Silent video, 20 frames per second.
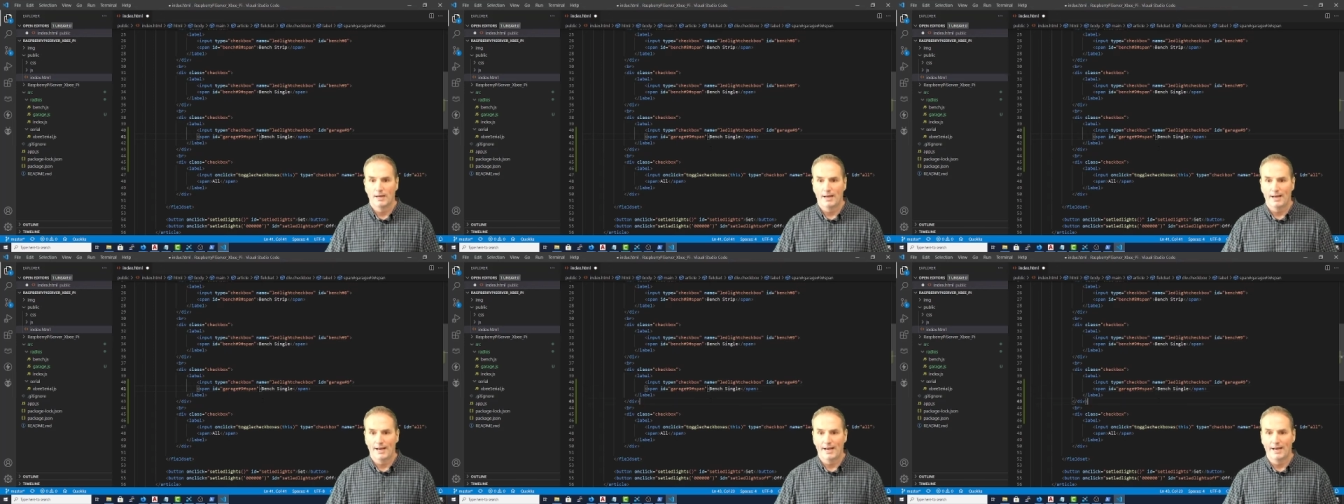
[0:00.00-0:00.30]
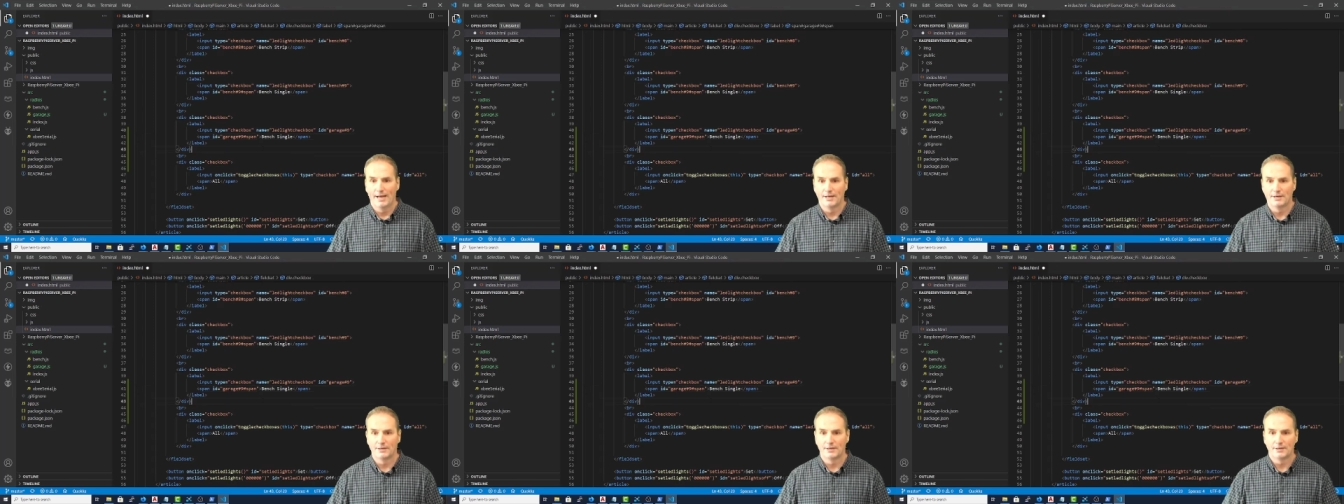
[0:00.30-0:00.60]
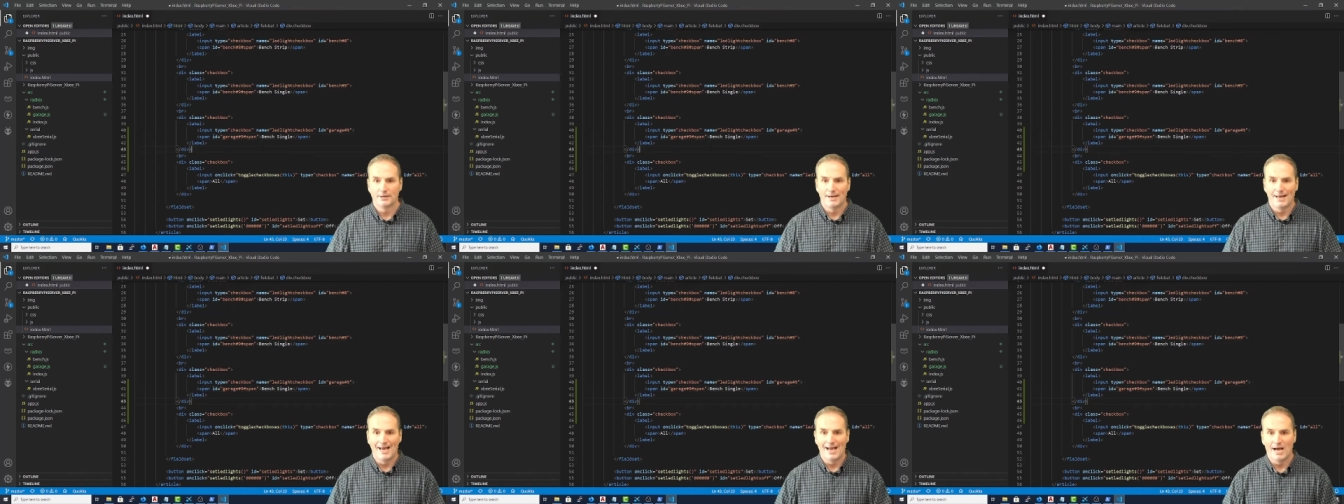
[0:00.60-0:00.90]
And
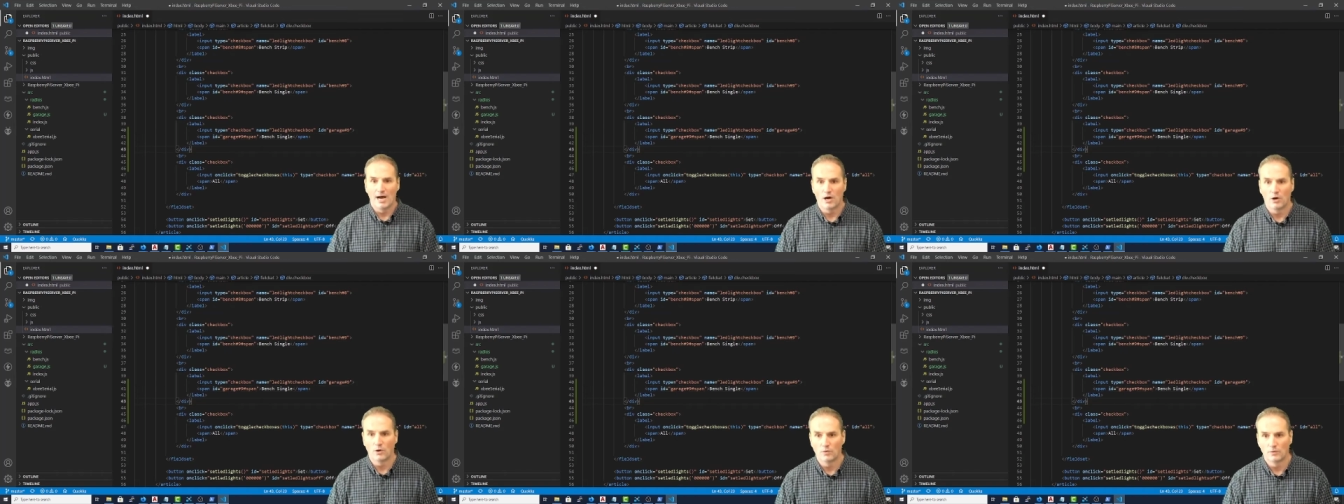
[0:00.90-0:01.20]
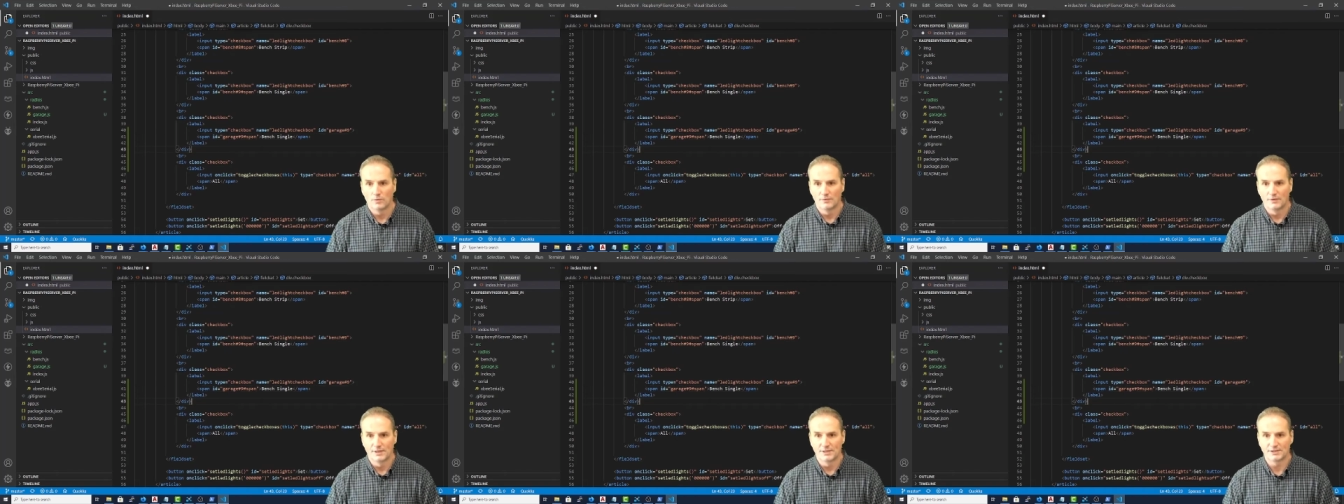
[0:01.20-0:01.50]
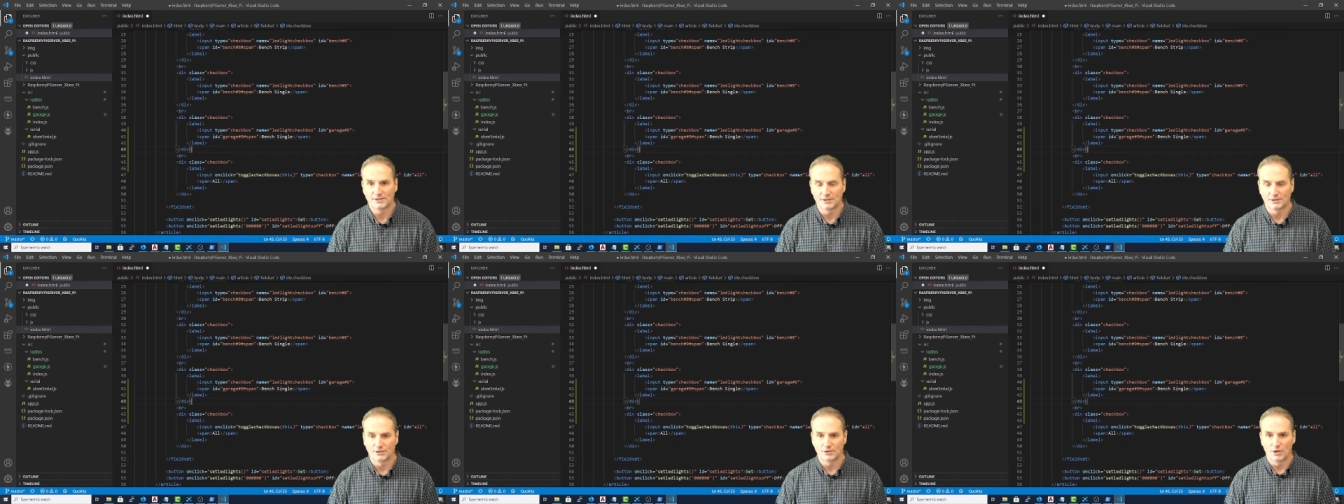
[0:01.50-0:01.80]
now
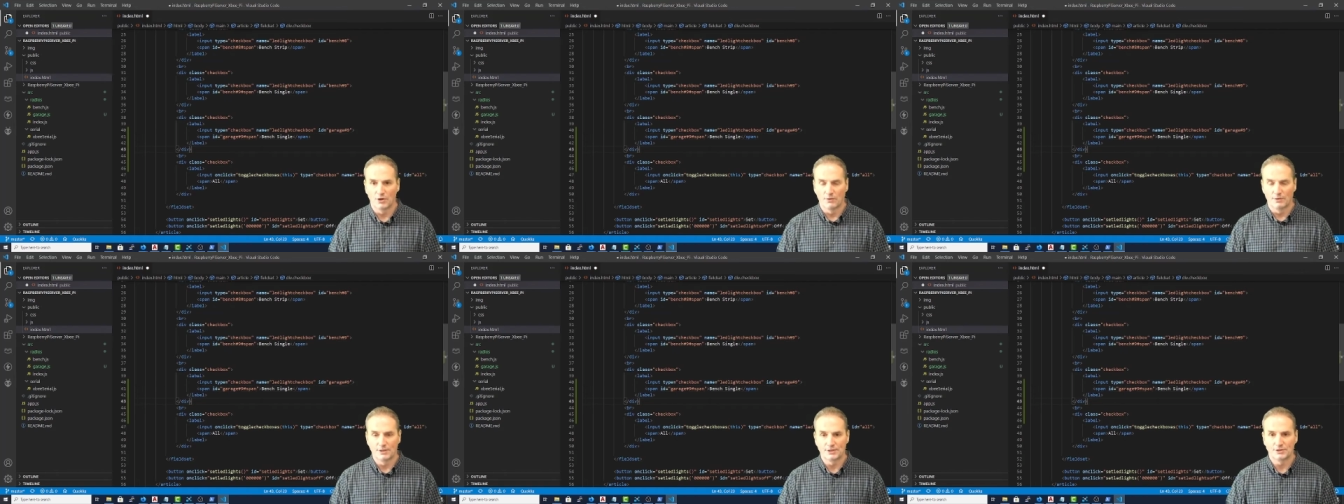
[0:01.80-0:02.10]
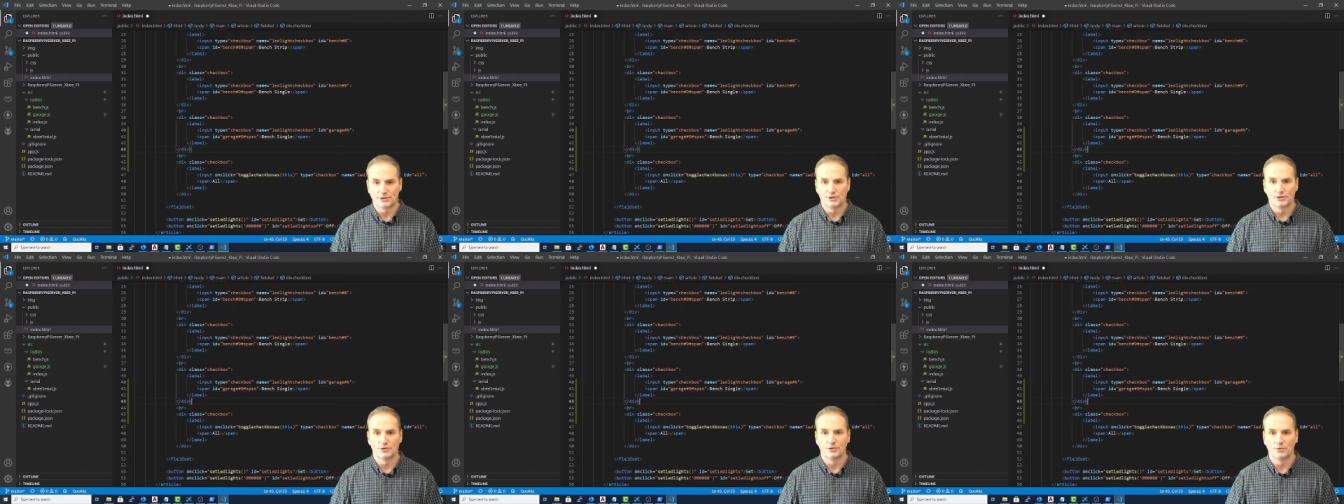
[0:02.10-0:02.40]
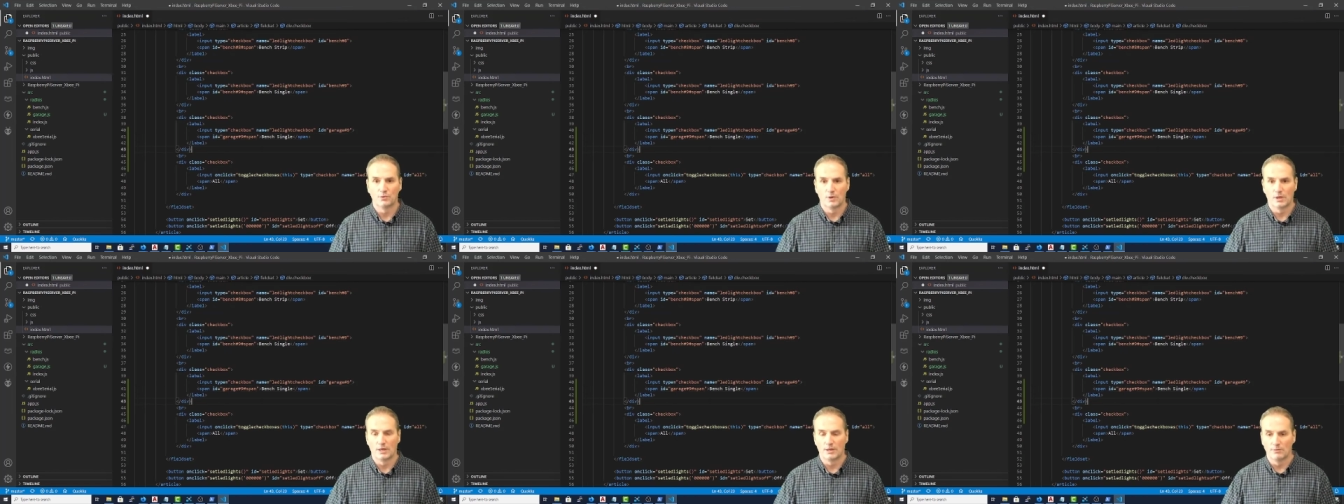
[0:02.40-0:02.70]
this is going
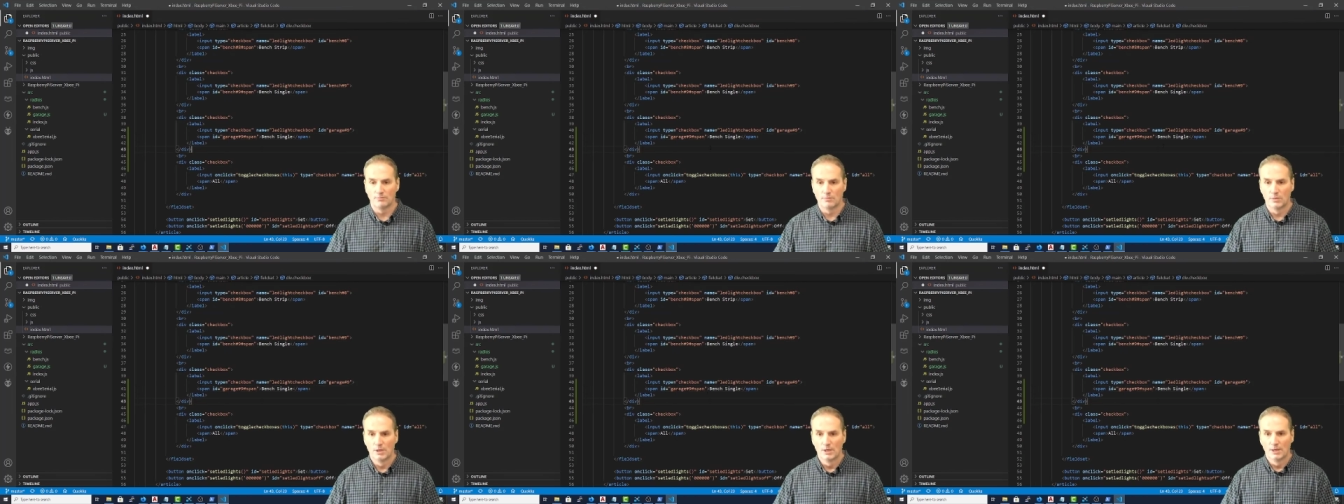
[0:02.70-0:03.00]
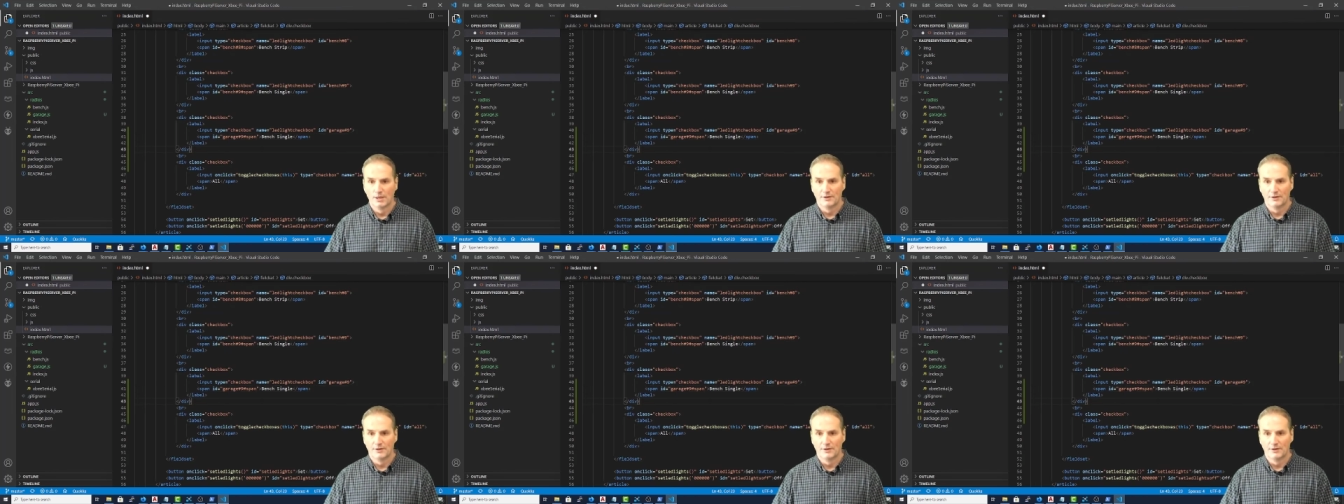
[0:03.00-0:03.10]
to,